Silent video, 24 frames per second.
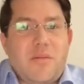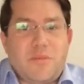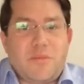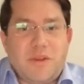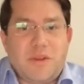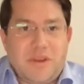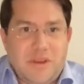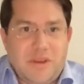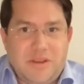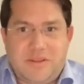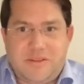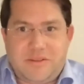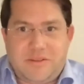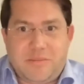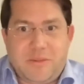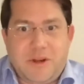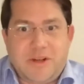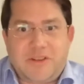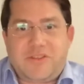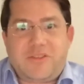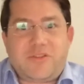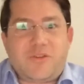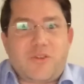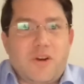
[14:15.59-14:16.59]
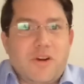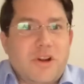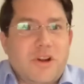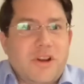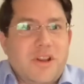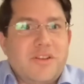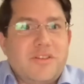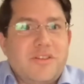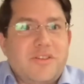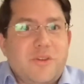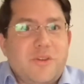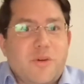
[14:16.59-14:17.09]
It's much stronger than
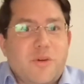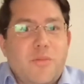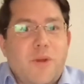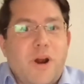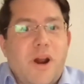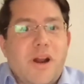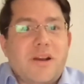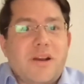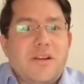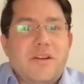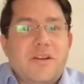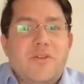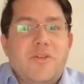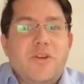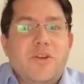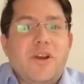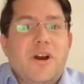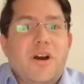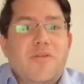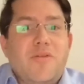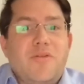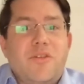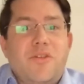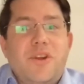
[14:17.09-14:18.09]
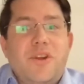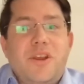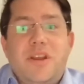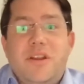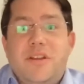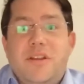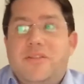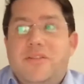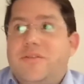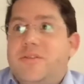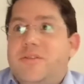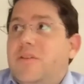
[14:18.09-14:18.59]
stock market, the recovery.
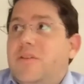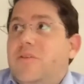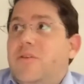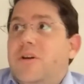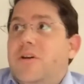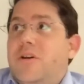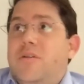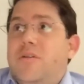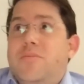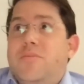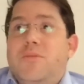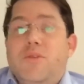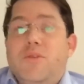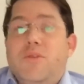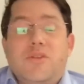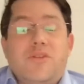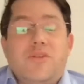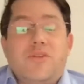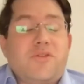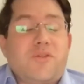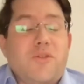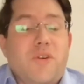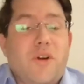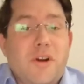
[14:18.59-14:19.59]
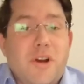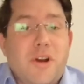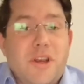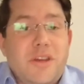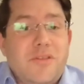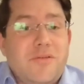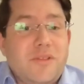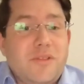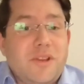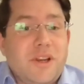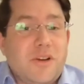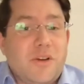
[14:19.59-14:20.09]
It's looks stronger even
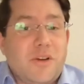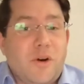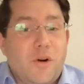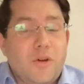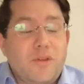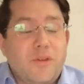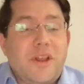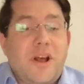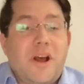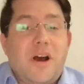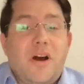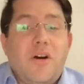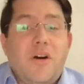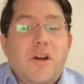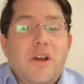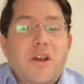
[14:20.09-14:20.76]
than gold now.